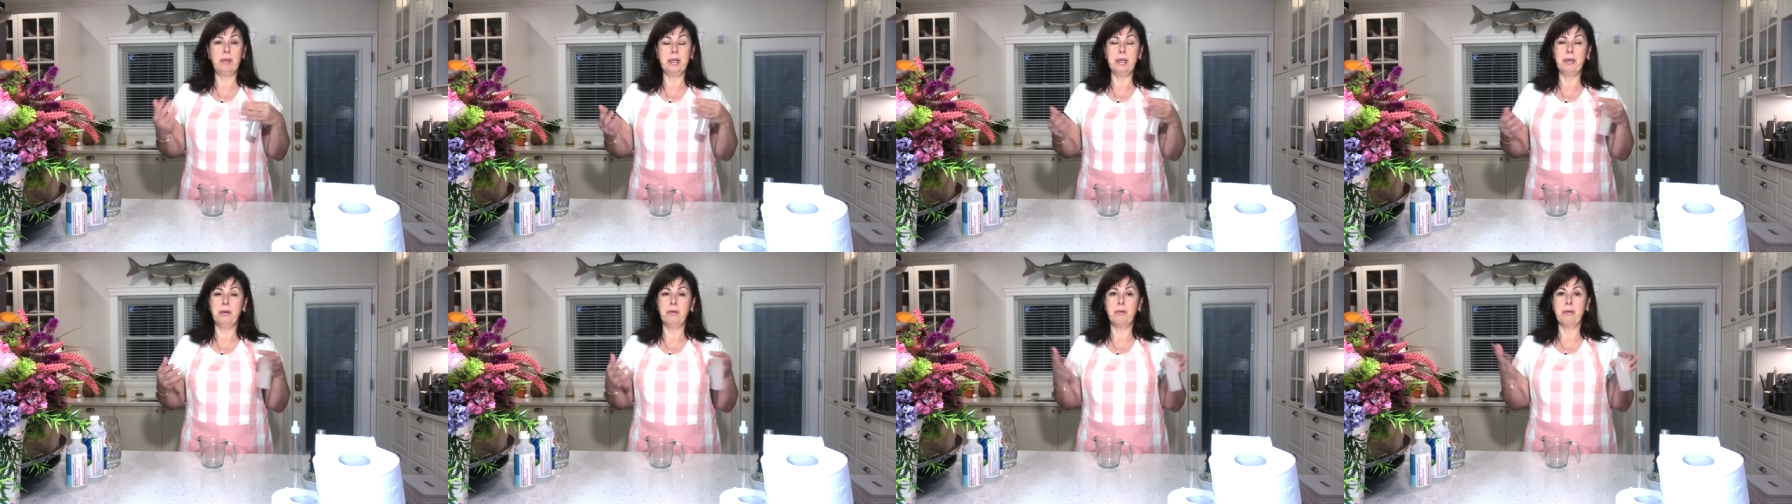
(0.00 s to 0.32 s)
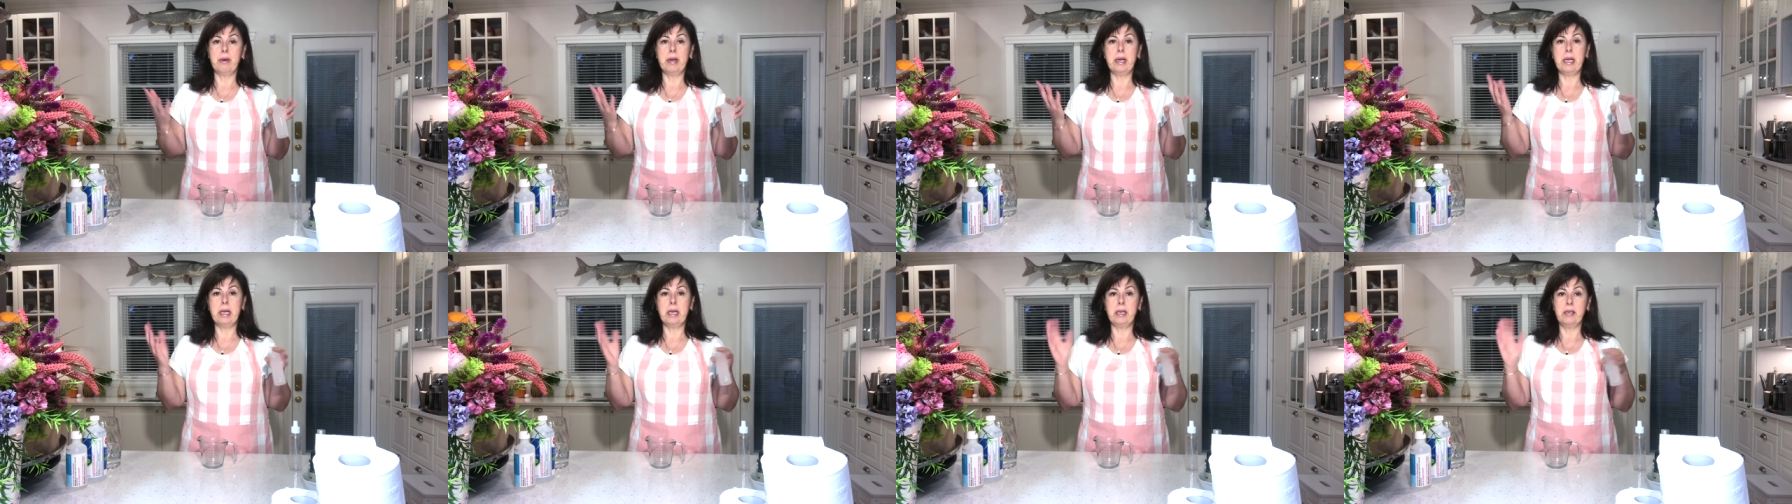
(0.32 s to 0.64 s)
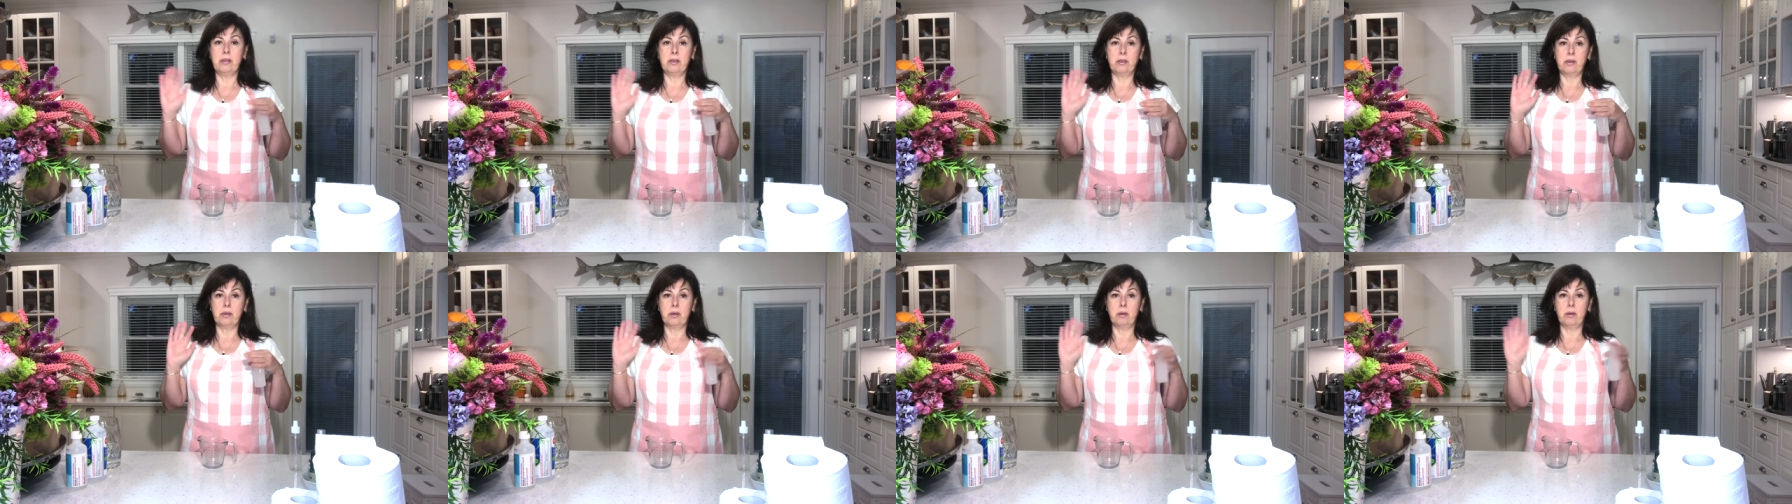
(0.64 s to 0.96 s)

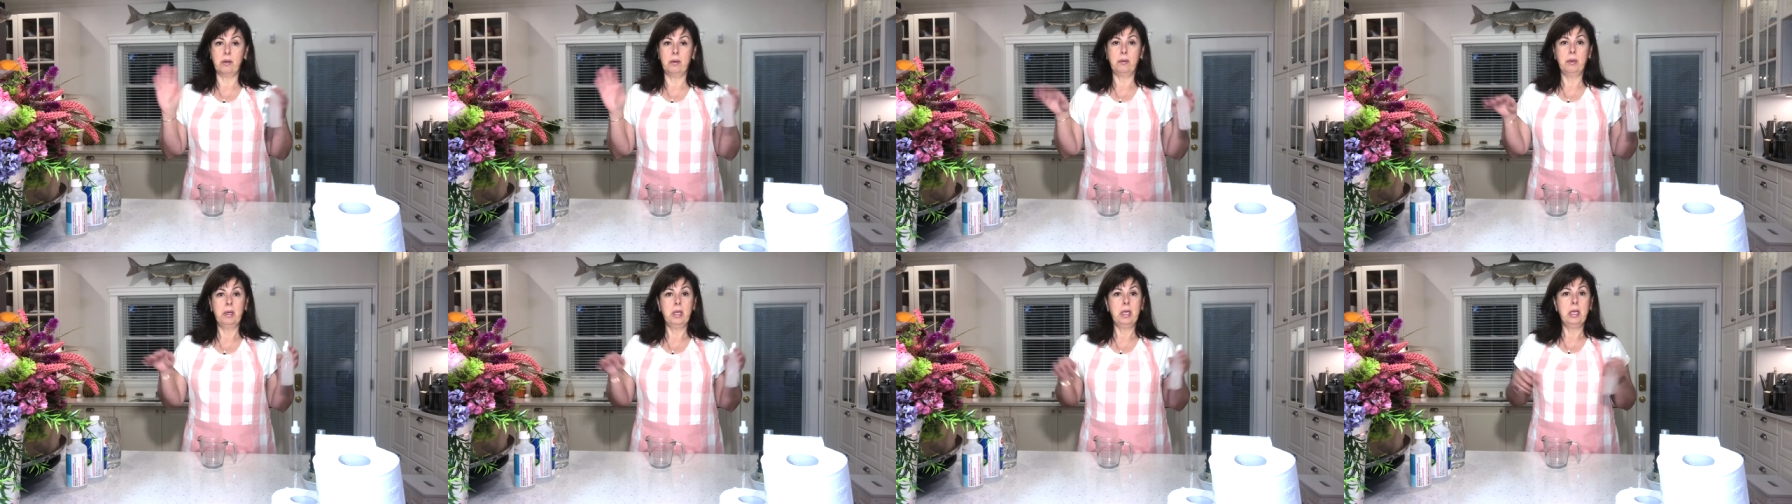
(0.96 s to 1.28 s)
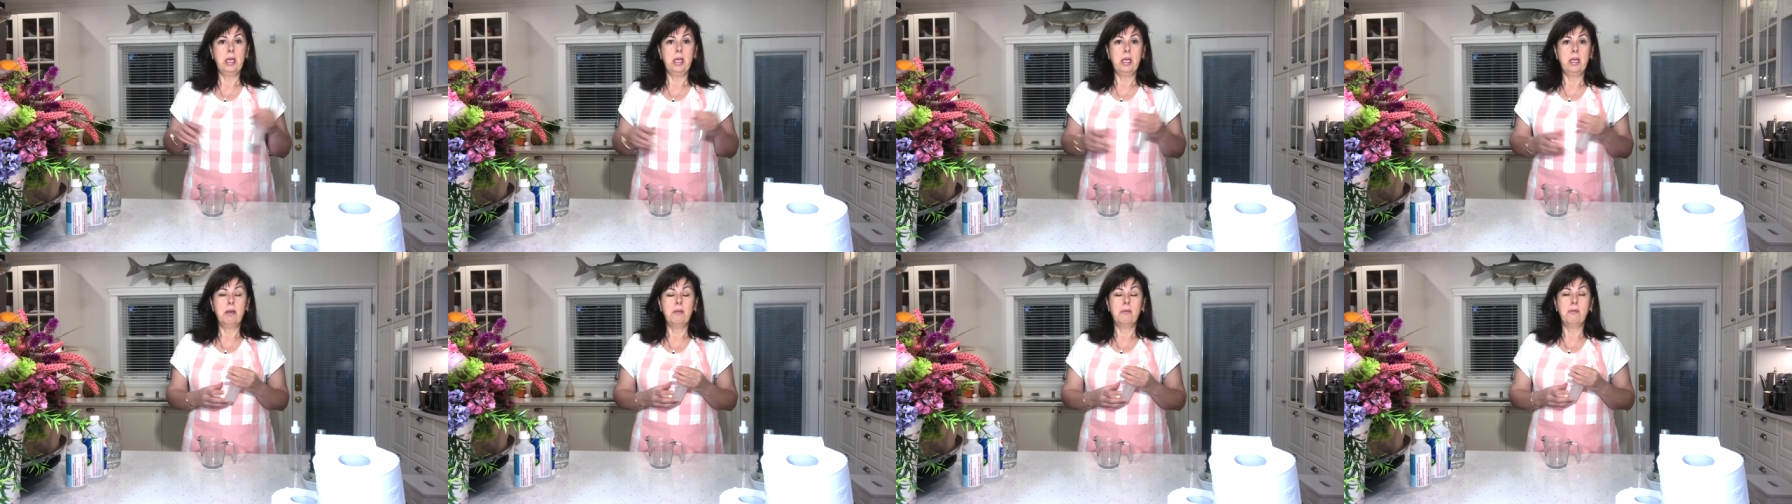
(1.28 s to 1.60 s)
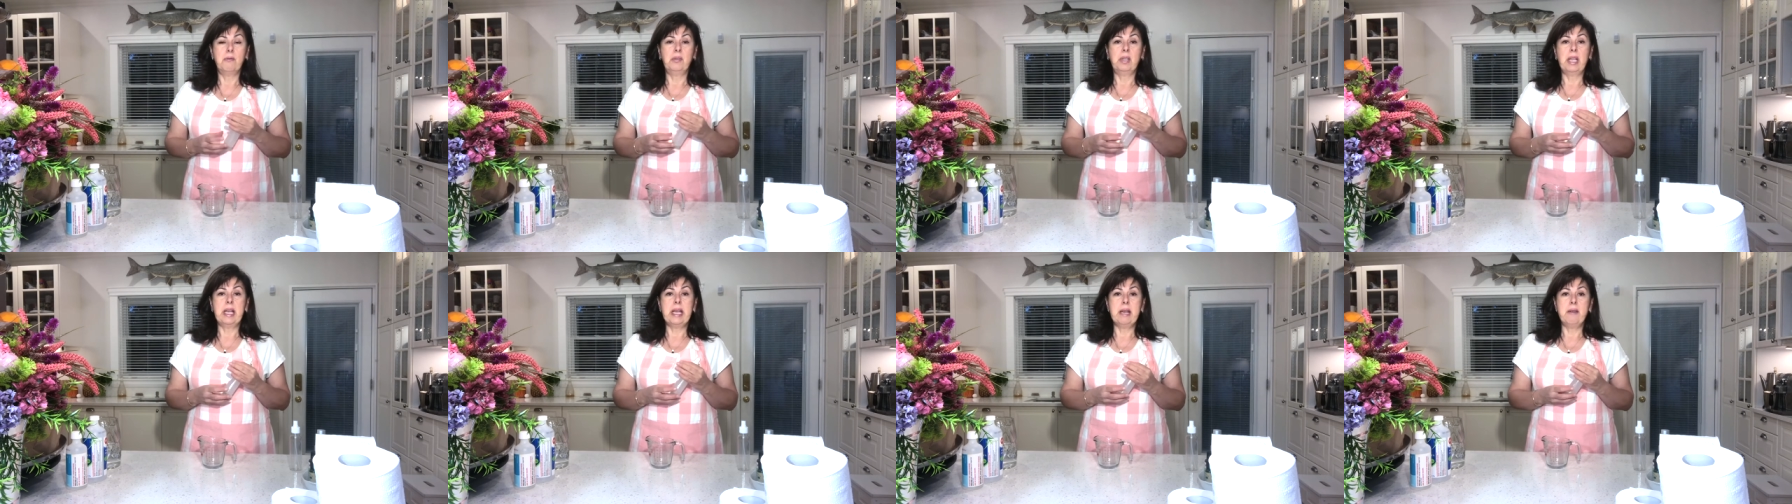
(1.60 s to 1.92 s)
ingredients or
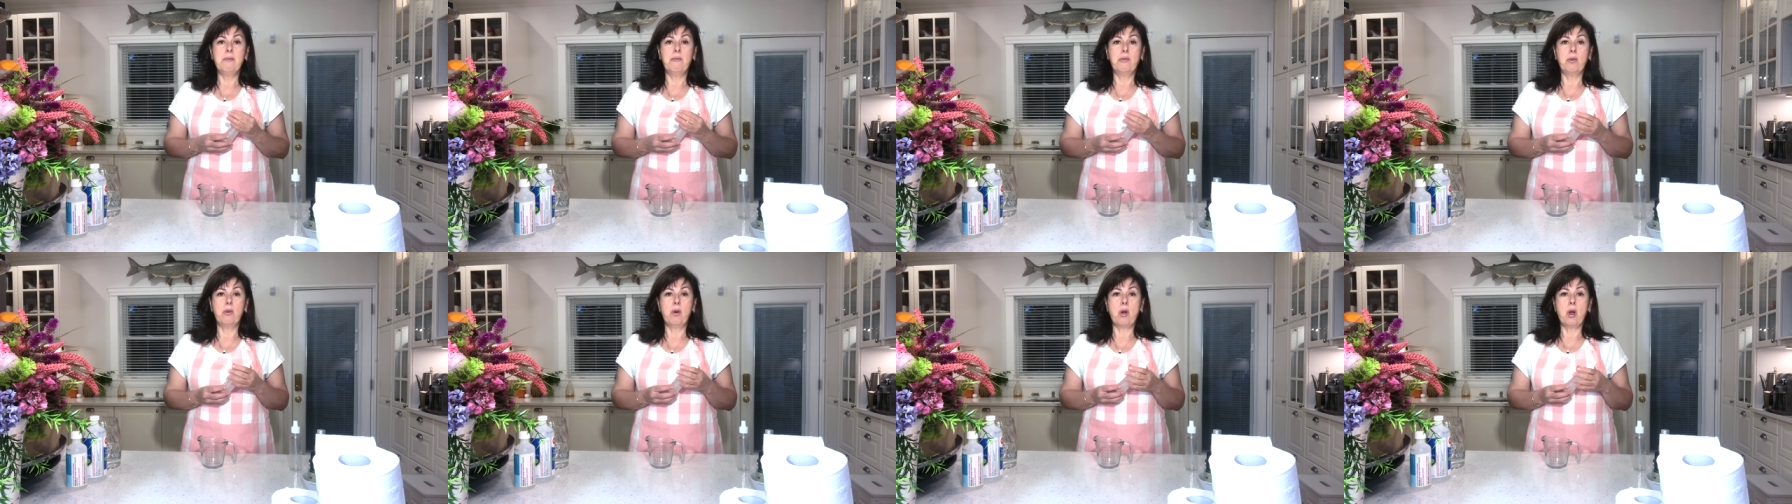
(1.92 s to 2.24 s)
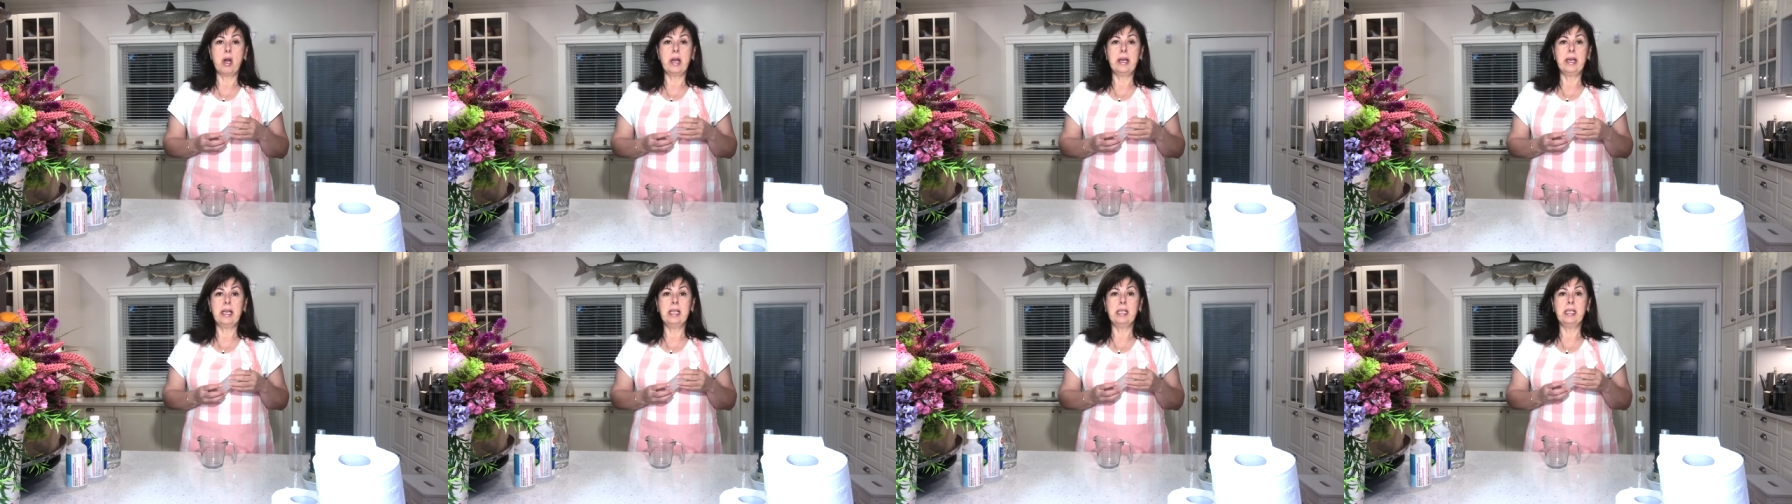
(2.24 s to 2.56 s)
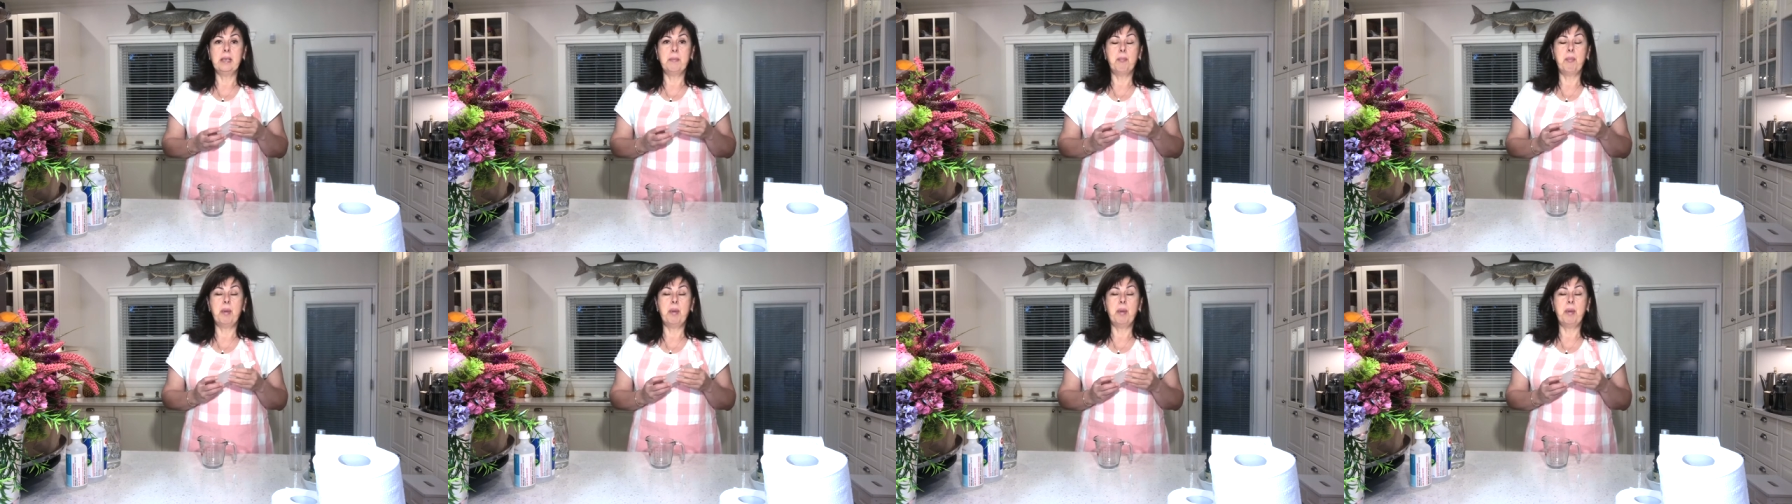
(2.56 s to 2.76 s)
flavor on it,